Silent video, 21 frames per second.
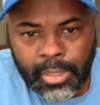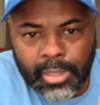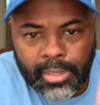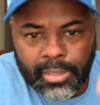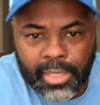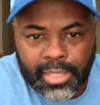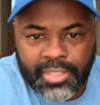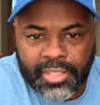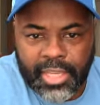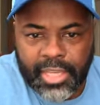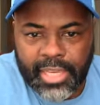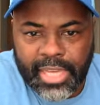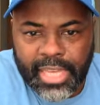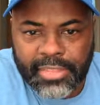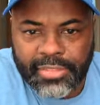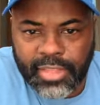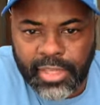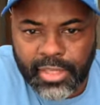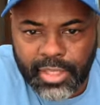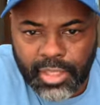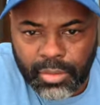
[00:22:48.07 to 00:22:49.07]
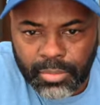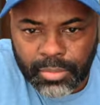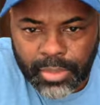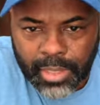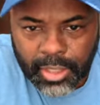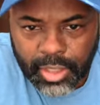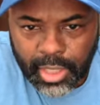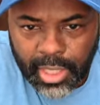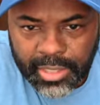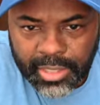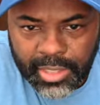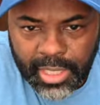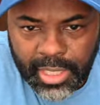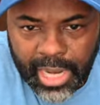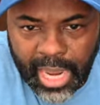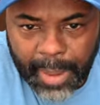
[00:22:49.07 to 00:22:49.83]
They say in the UK, they say,